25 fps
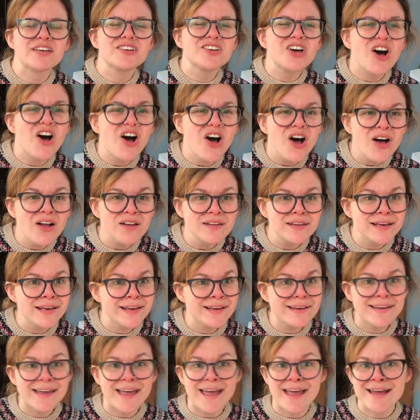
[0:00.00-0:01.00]

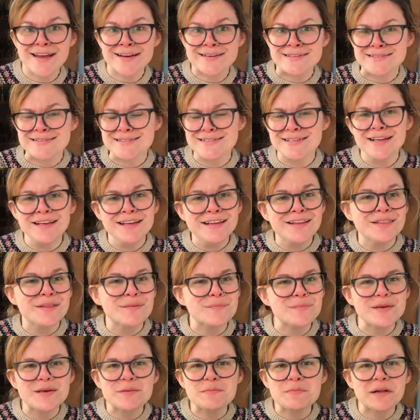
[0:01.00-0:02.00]
calling and the
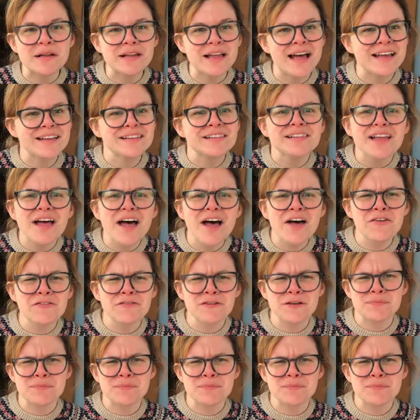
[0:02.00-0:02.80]
people I love,